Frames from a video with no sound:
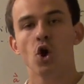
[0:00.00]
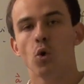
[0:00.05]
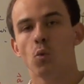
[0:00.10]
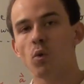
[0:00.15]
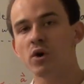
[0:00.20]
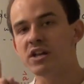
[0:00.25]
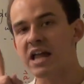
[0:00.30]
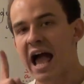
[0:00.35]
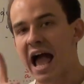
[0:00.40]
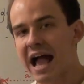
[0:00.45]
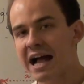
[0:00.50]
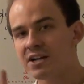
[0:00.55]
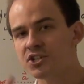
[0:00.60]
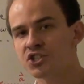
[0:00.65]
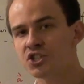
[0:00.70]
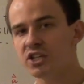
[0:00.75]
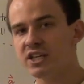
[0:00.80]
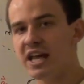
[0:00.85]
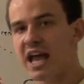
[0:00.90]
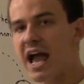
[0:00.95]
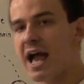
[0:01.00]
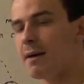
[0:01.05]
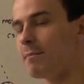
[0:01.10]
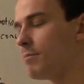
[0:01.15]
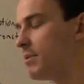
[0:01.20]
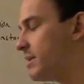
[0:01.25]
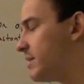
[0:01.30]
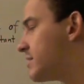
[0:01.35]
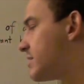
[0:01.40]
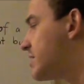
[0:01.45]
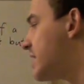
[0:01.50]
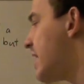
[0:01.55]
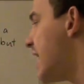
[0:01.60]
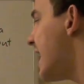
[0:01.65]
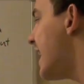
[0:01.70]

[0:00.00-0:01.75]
What actually happens